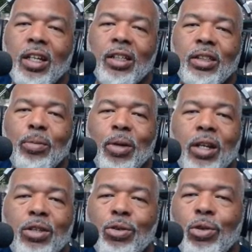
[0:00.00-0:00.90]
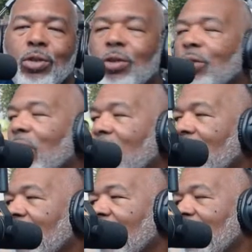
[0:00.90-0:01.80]
Somebody screwed your old
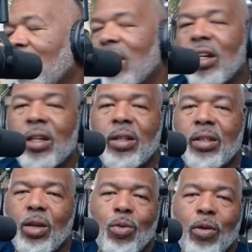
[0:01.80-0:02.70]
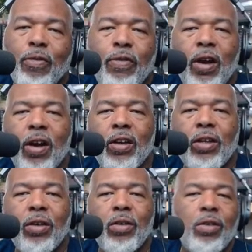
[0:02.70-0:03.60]
lady. They weren't fair to
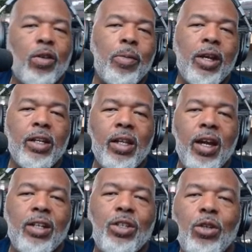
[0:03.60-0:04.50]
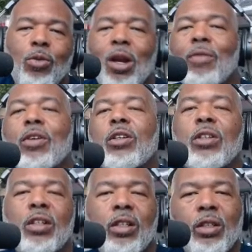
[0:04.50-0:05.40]
you. Nobody liked you. Whatever
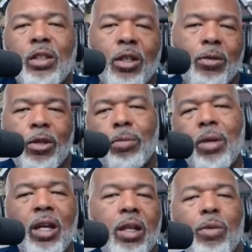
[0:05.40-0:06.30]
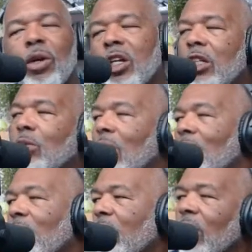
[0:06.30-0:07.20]
the bailiwick is,
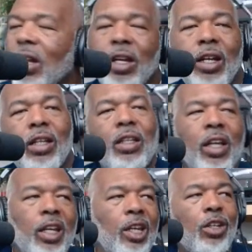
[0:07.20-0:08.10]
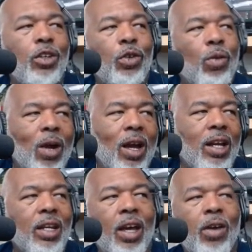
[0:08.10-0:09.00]
whatever they didn't do right,
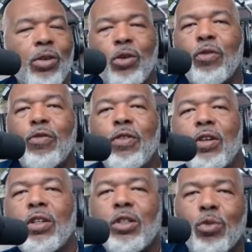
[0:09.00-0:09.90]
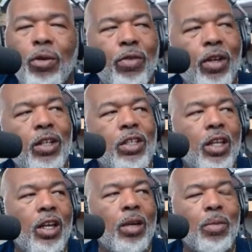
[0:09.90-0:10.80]
now you feel this revenge
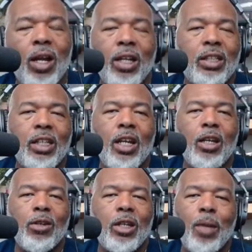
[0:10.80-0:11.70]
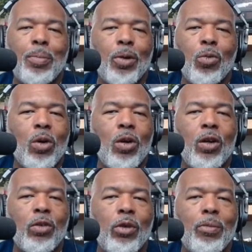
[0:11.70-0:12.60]
thing. But I say keep your
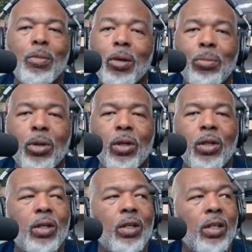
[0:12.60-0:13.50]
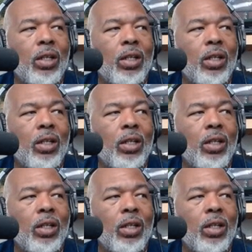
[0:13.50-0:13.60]
word. Remember